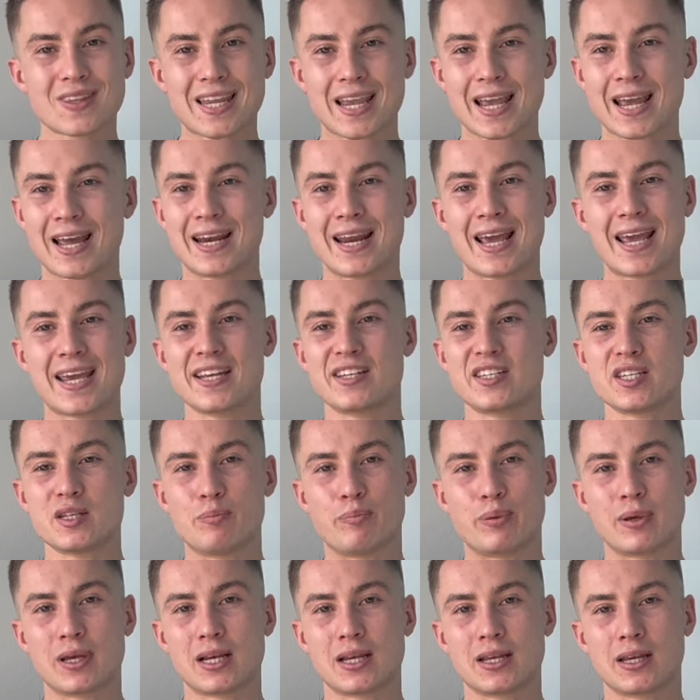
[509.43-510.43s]
an 80
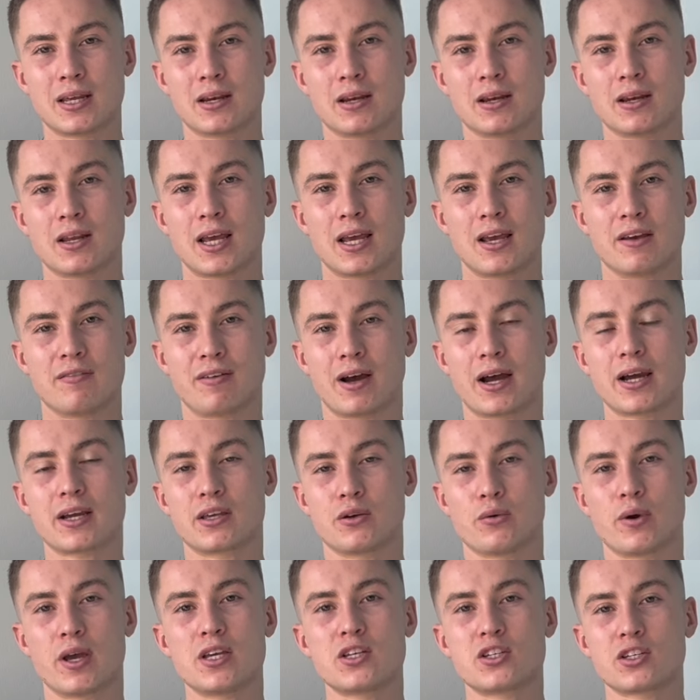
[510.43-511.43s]
billion
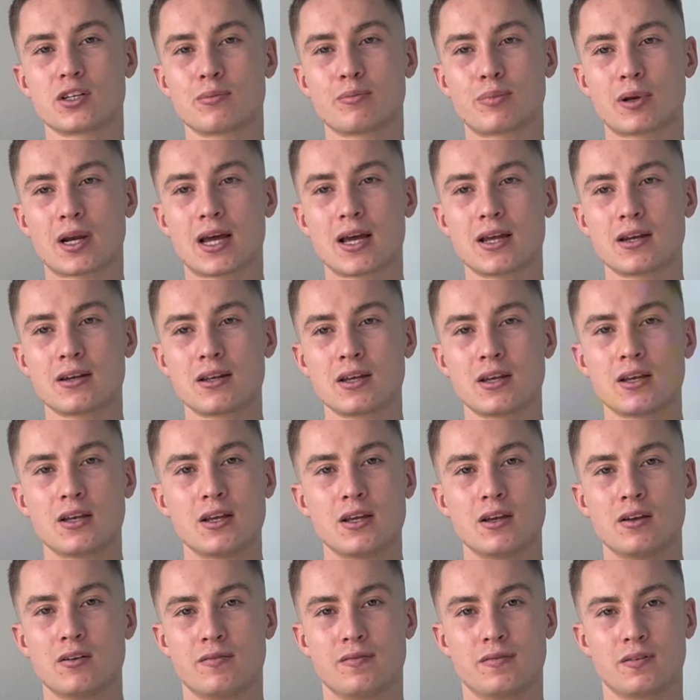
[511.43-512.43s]
evacuation plan
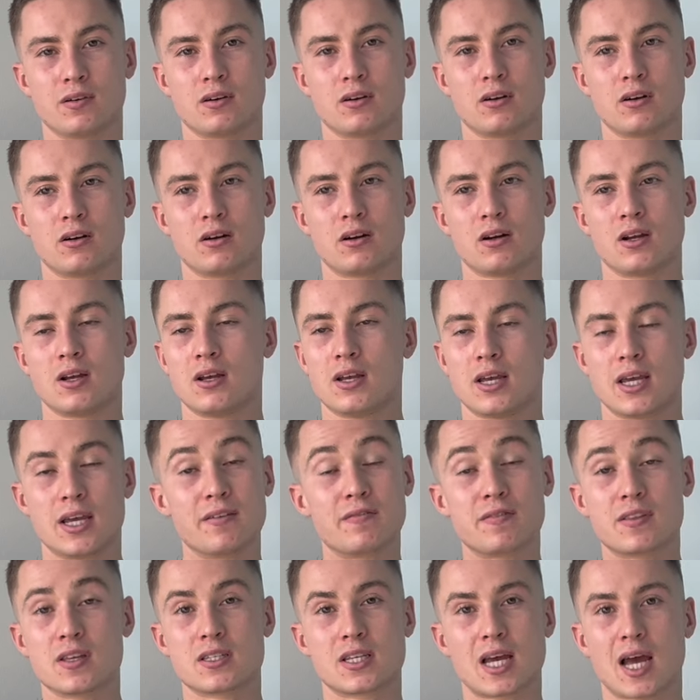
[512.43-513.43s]
for
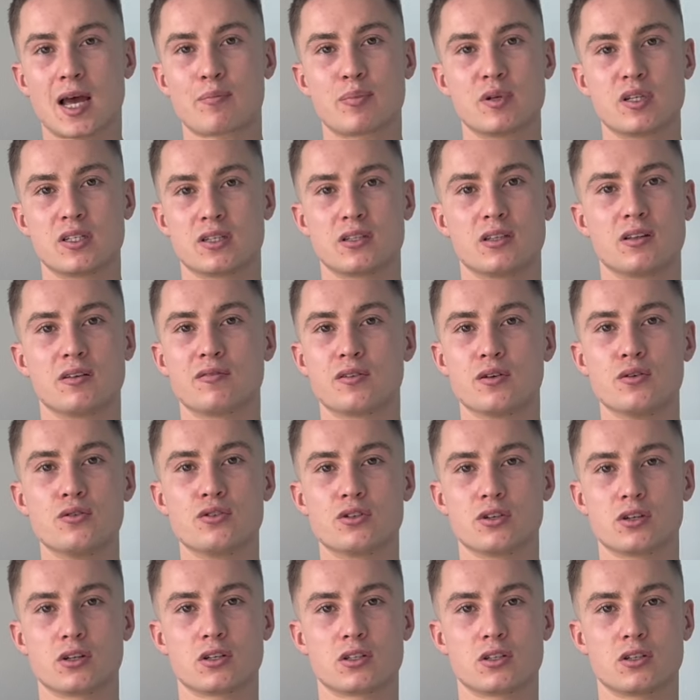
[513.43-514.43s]
if this happens in the
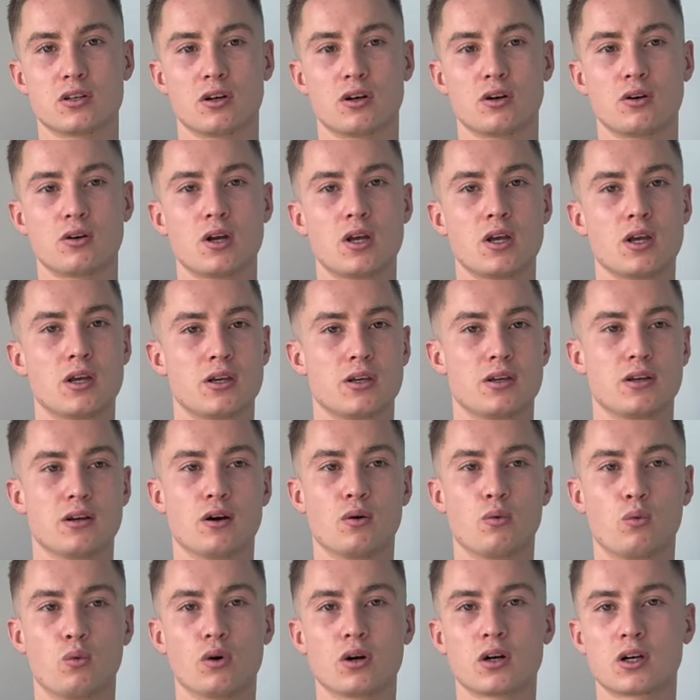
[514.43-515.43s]
future. So, you
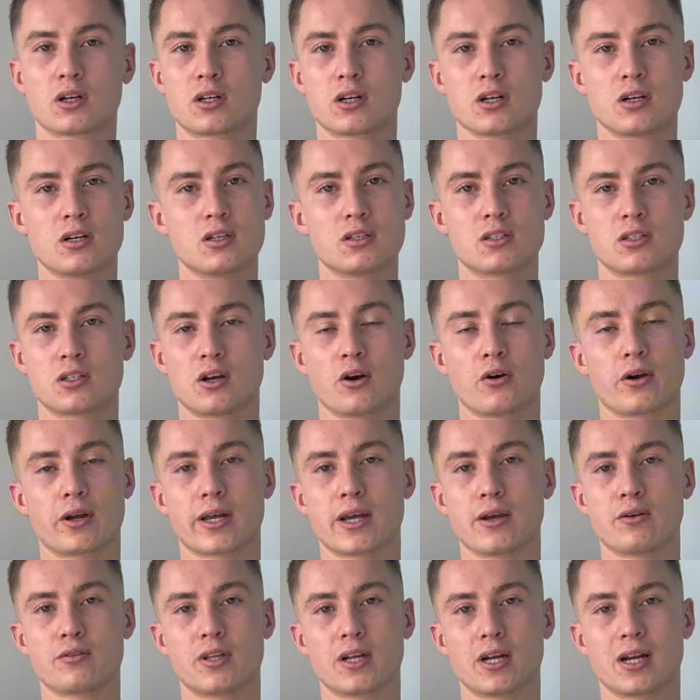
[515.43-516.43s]
know, workers going
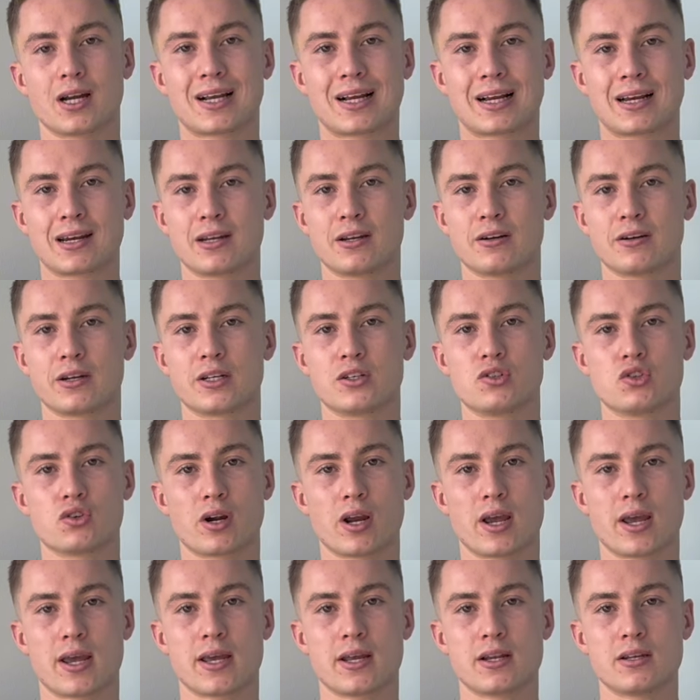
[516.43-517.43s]
out there, clearing
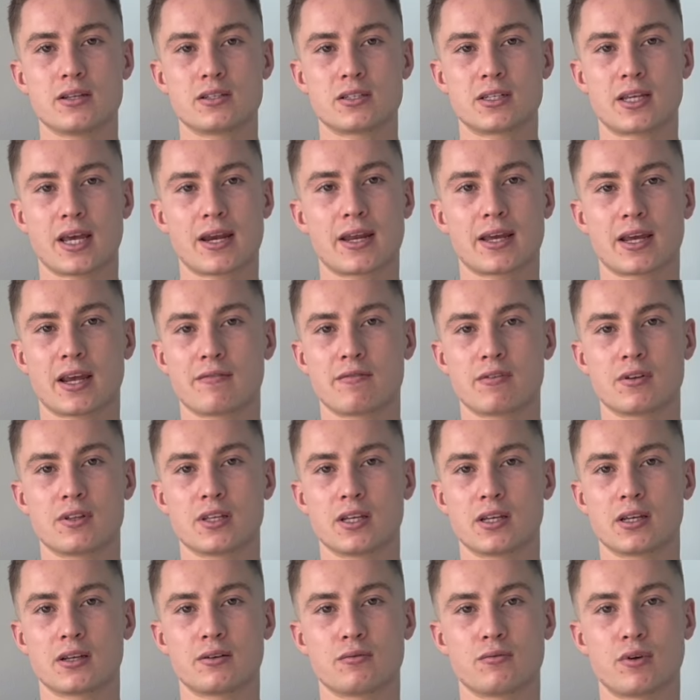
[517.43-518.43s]
drains, getting
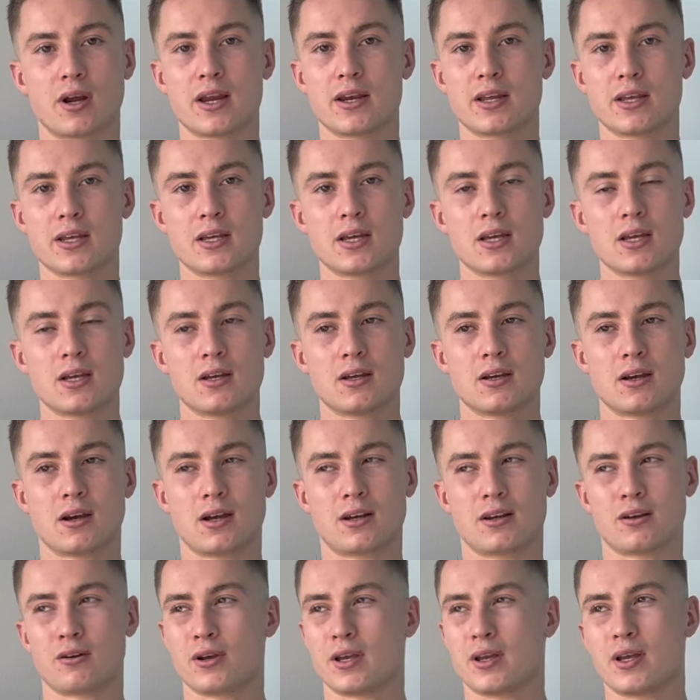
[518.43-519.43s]
everything ready.
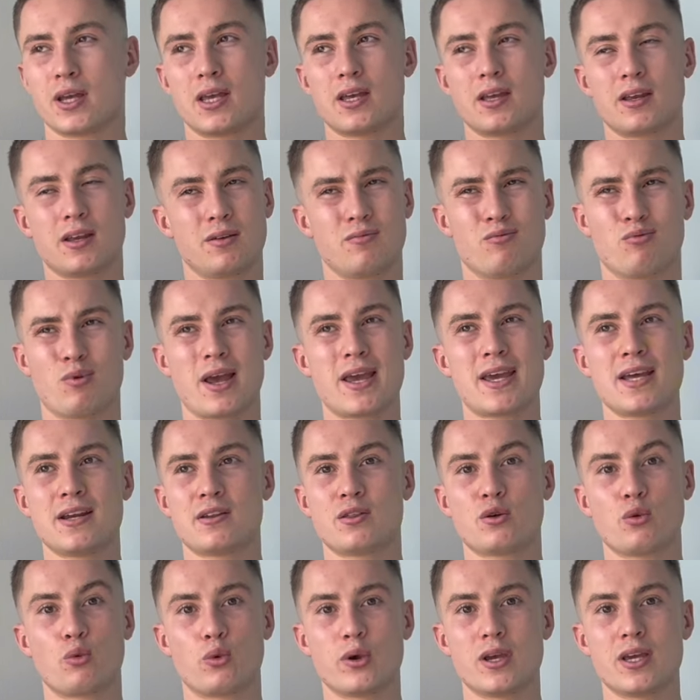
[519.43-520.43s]
I know it rained
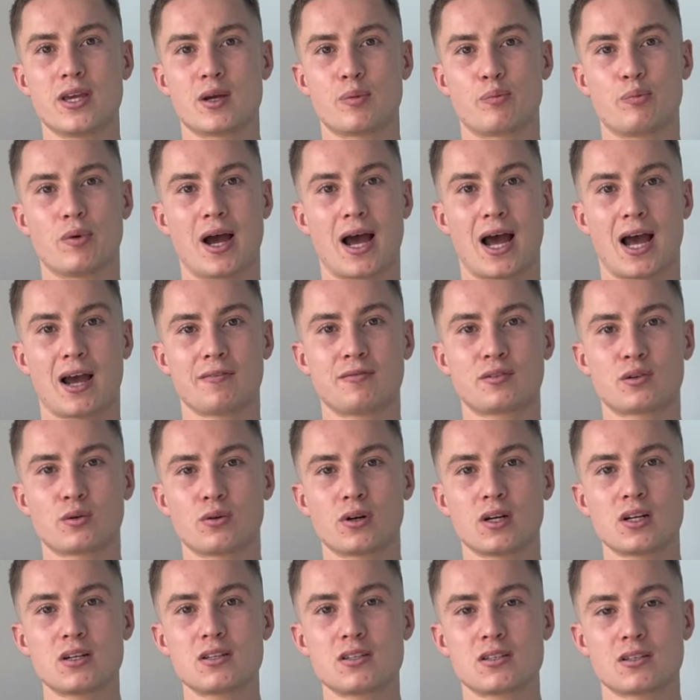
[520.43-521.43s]
the week
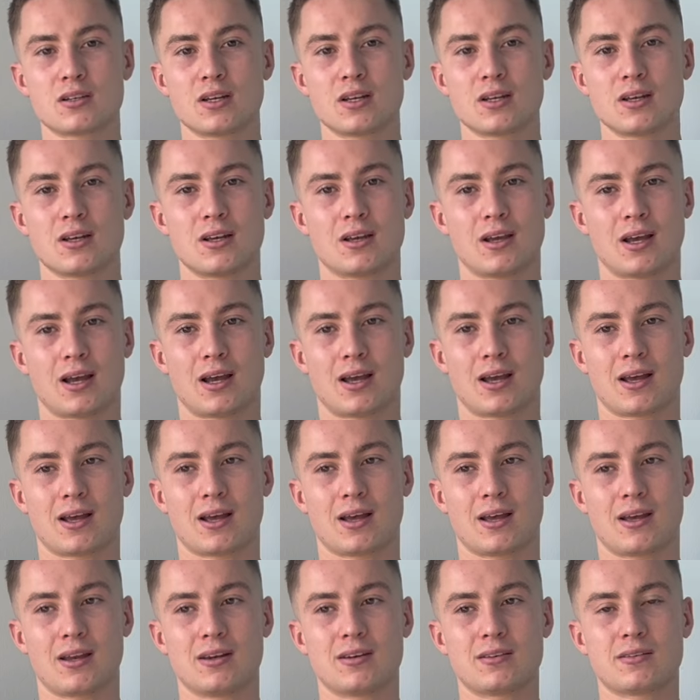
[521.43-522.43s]
afterwards
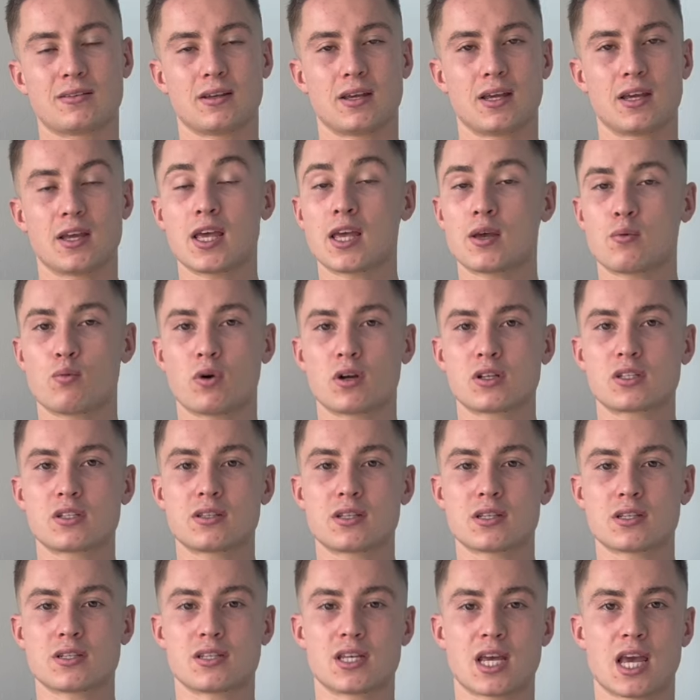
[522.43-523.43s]
and it
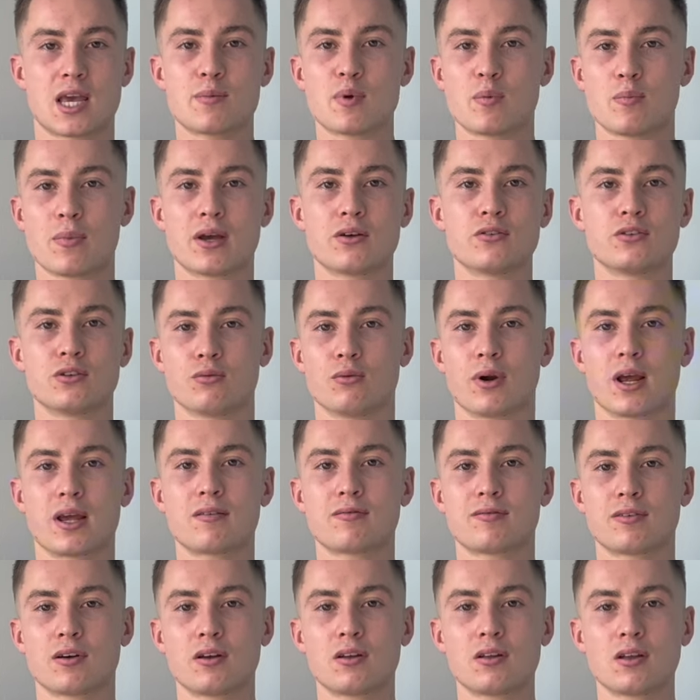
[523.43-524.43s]
wasn't the same amount of
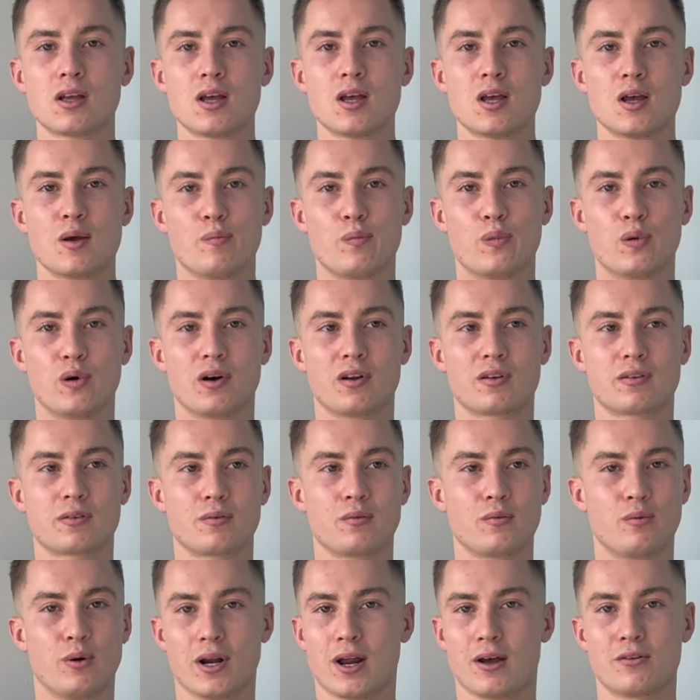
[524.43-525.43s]
rainfall, but
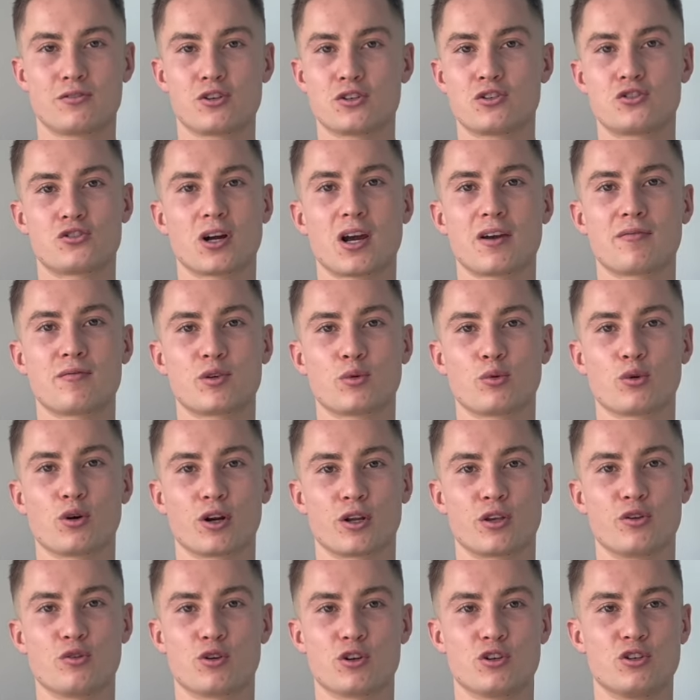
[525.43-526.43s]
when I was just driving to
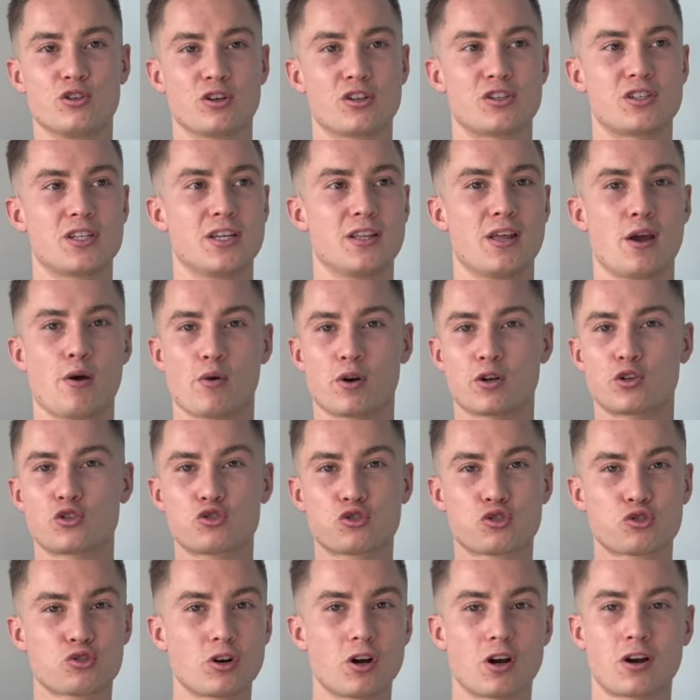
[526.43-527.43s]
work, you could just see there were
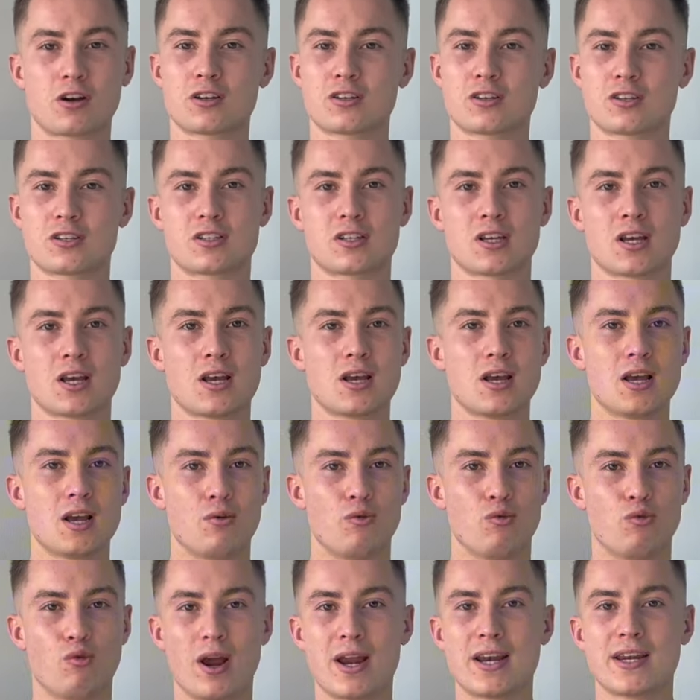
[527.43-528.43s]
trucks
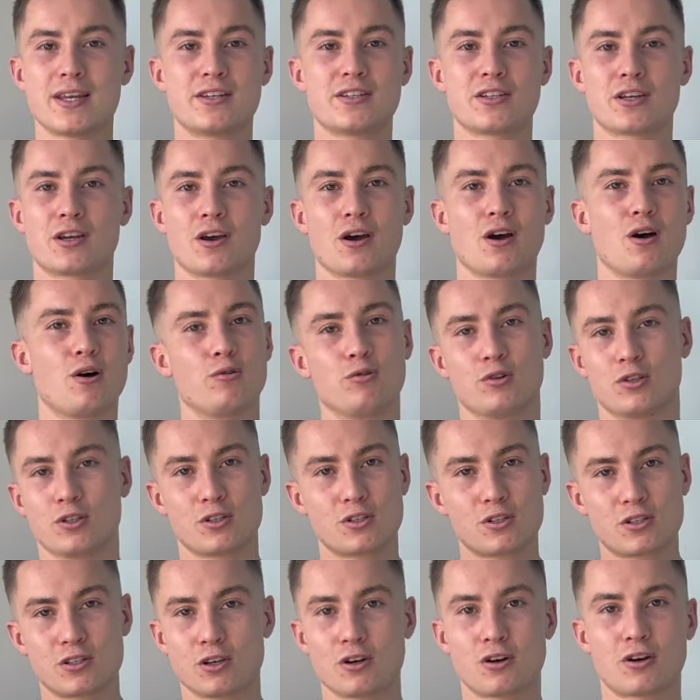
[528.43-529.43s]
ready to go to
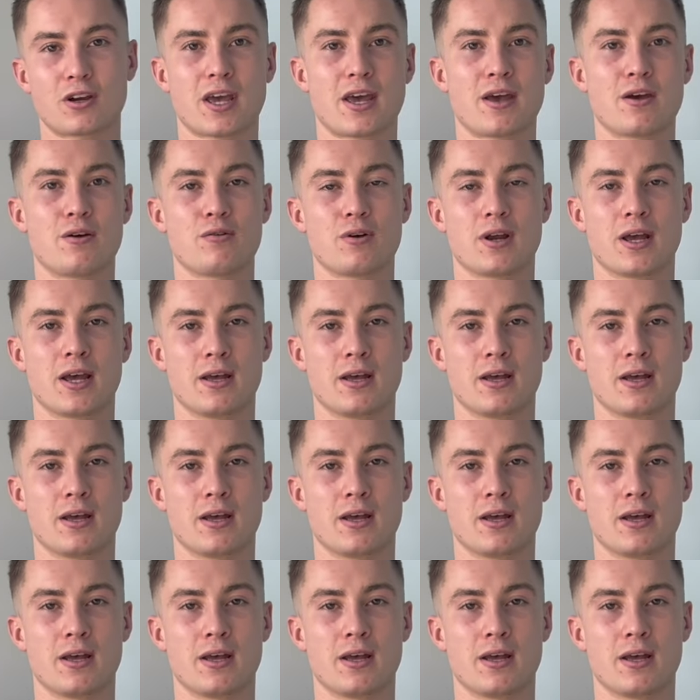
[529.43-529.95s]
suck out